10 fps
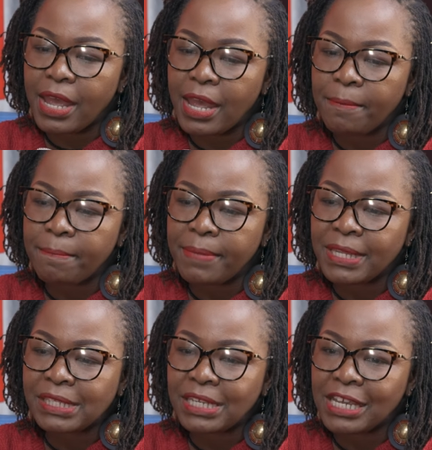I'm
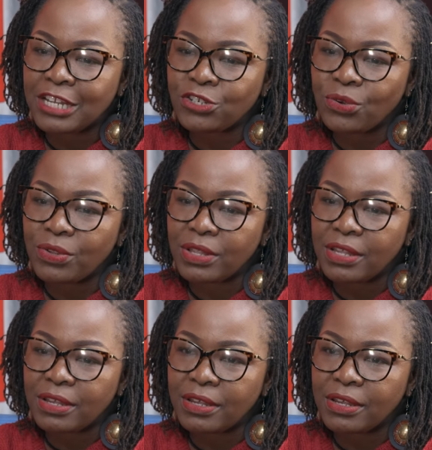basing it
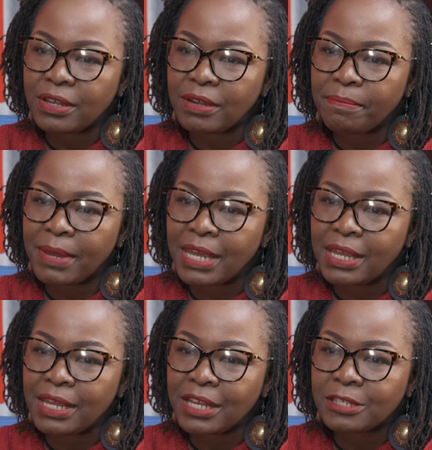on the
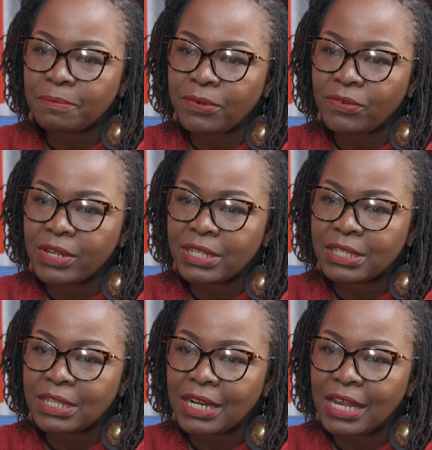my
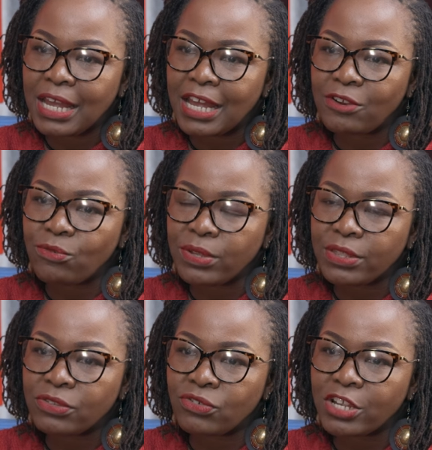experience that I had
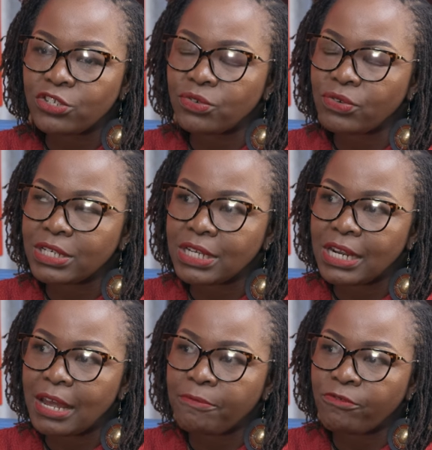with trying to create
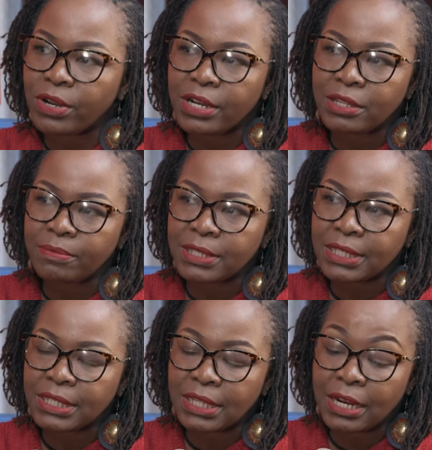an app for another
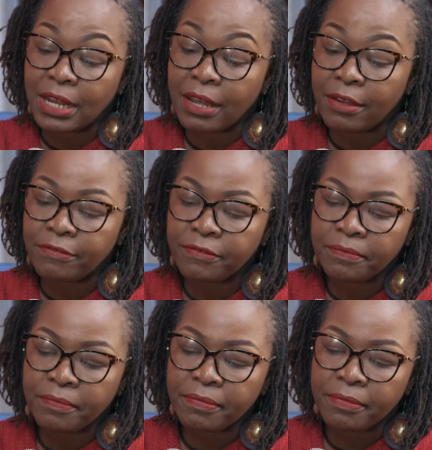business that I have.
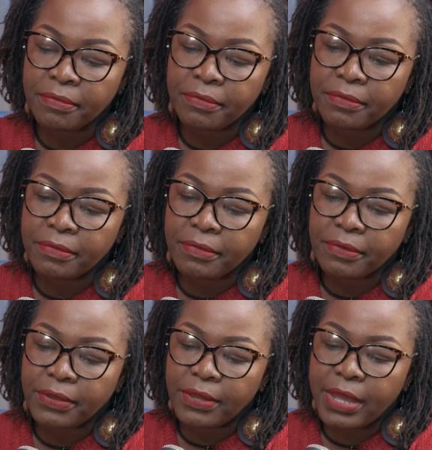
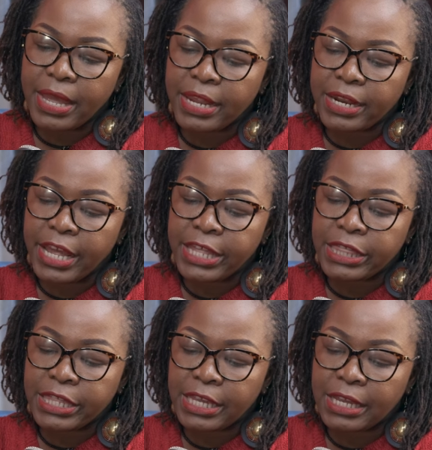And I
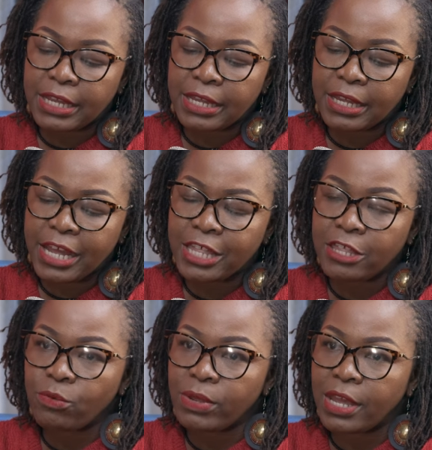think
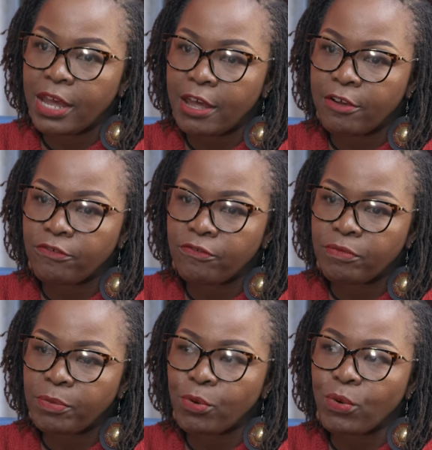either we
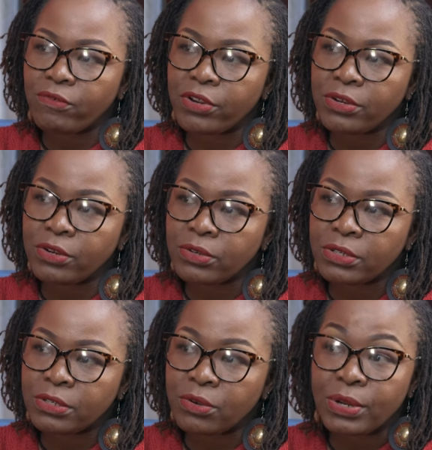have people who are very
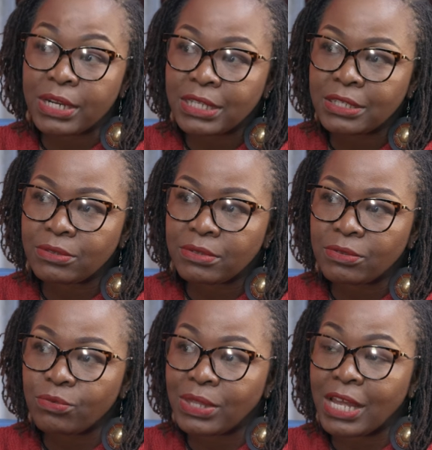not honest
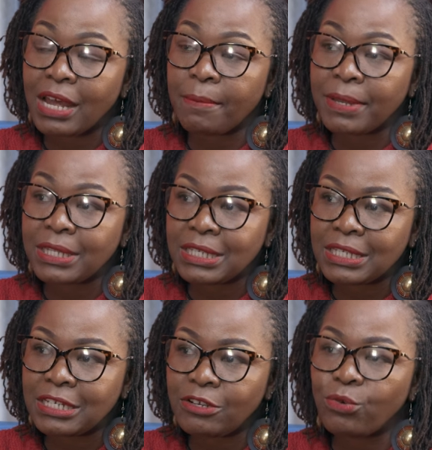with their
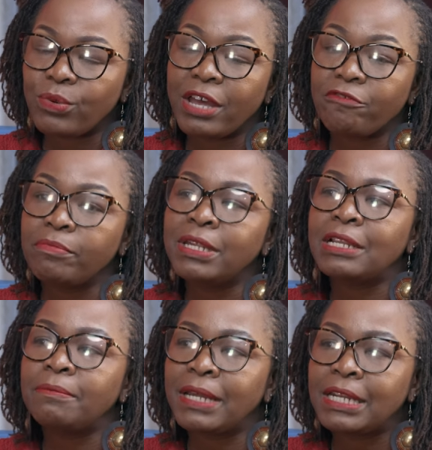capacity or we have
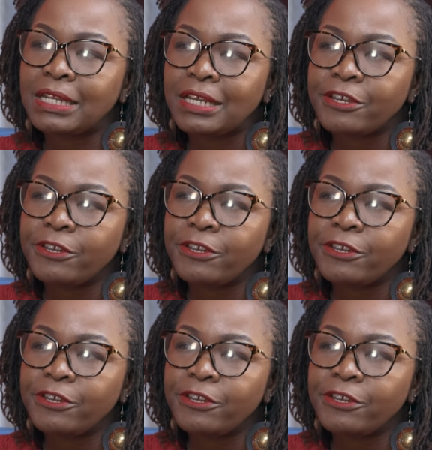middlemen.